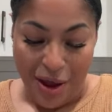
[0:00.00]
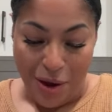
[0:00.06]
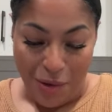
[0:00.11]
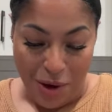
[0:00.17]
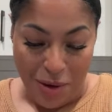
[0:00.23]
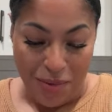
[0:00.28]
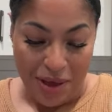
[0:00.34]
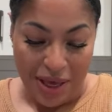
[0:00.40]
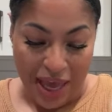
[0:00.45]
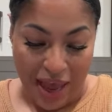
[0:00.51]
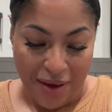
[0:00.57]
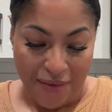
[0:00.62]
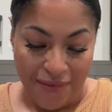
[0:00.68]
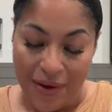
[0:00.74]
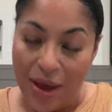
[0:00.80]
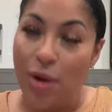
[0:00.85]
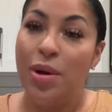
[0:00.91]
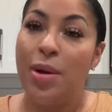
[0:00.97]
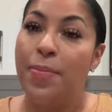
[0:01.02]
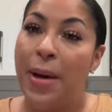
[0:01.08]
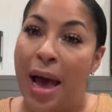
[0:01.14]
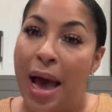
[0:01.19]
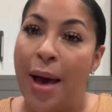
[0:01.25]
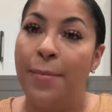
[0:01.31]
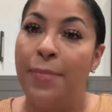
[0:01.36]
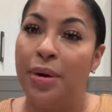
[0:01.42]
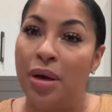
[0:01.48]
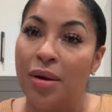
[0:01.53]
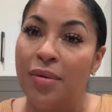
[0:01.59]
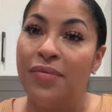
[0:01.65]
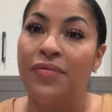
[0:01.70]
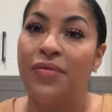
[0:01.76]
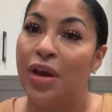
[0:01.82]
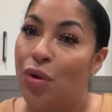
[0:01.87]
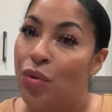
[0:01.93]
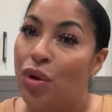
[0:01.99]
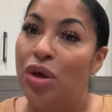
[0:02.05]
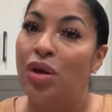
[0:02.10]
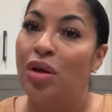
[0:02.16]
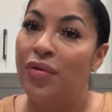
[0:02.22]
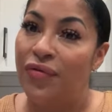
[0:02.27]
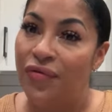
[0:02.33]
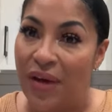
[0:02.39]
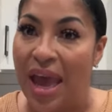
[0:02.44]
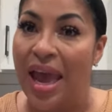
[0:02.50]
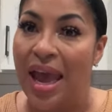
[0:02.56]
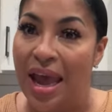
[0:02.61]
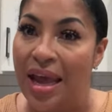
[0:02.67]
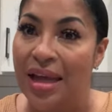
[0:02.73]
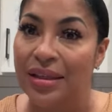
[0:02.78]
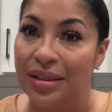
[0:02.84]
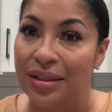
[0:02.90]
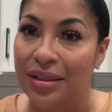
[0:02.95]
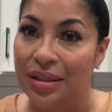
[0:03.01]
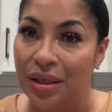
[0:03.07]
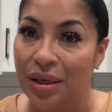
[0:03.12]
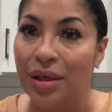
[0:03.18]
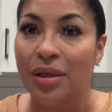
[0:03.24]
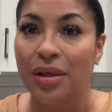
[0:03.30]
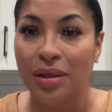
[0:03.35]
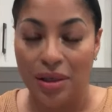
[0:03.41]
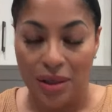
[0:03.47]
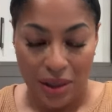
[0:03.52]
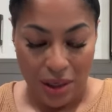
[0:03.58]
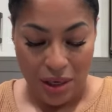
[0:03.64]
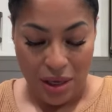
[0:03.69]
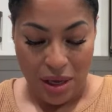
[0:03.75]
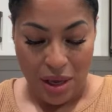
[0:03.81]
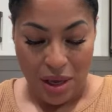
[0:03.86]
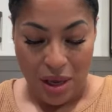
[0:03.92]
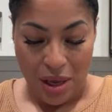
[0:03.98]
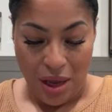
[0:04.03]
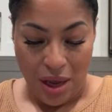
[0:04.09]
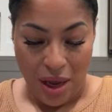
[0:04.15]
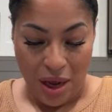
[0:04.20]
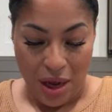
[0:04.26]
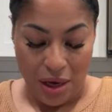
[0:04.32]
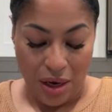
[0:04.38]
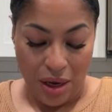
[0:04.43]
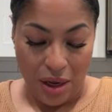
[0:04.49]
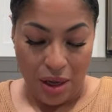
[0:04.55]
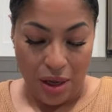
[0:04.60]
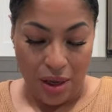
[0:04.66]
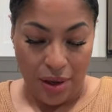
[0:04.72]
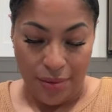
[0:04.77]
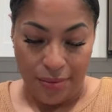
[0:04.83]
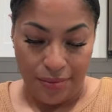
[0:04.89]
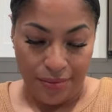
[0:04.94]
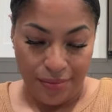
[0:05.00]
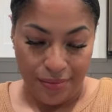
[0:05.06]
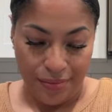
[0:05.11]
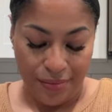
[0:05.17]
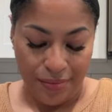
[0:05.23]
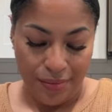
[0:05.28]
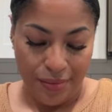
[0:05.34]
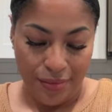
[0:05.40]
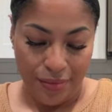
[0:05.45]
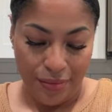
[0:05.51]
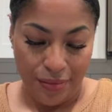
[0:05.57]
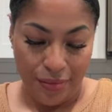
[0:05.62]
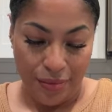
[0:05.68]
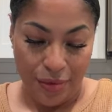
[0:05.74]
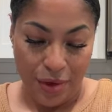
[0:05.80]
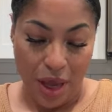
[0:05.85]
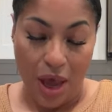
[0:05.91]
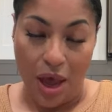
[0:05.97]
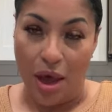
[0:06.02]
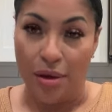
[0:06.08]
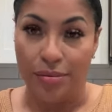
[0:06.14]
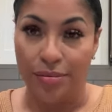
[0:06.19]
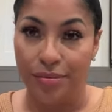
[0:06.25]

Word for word: we became very popular very fast. And um, yeah.